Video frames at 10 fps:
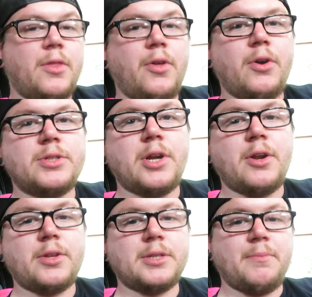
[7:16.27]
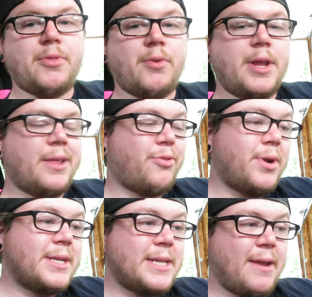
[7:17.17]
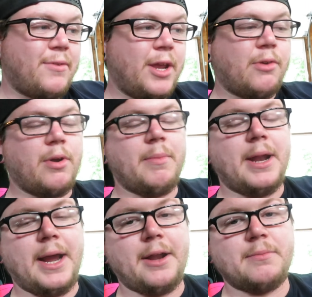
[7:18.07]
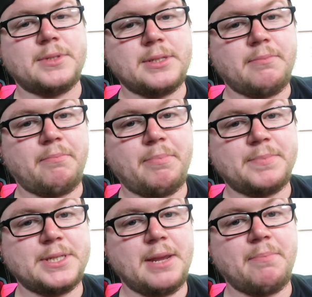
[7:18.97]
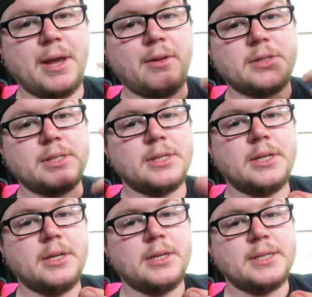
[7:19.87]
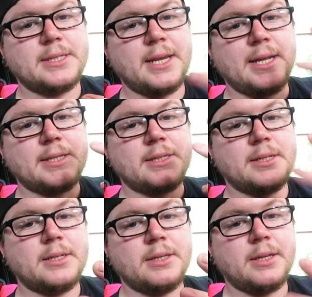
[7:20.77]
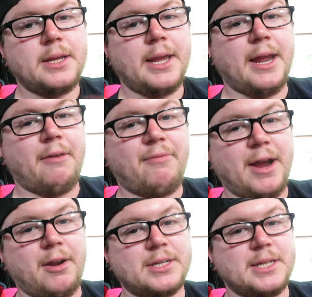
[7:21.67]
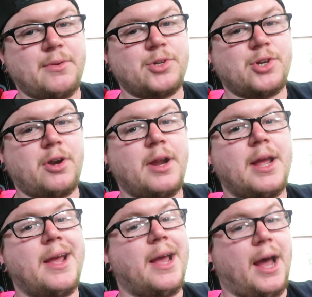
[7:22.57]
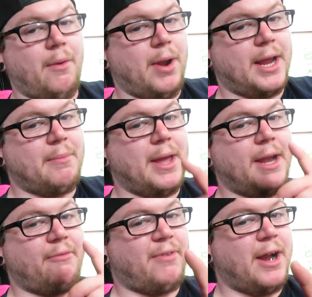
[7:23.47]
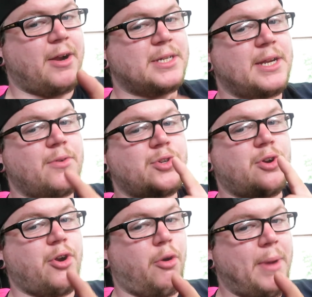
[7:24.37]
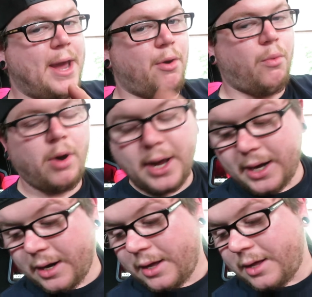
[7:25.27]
those are some three safety equipment items: seat belts, seats, and a fire extinguisher. I recommend a fire extinguisher no matter what.